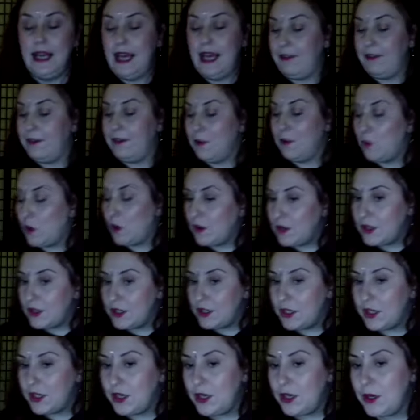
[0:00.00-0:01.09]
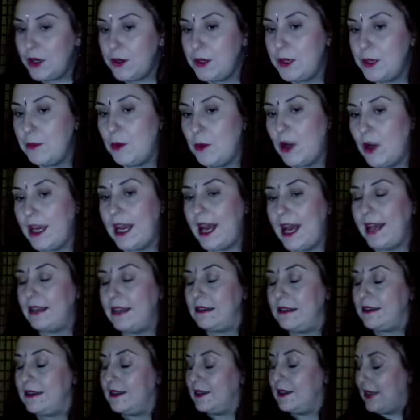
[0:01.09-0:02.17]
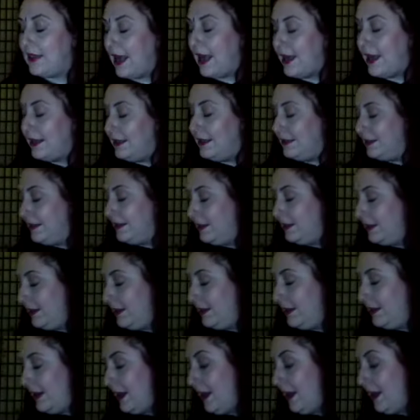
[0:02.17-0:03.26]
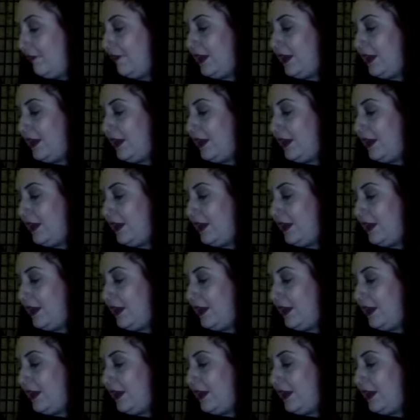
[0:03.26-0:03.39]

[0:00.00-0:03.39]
If you want to, you might extend the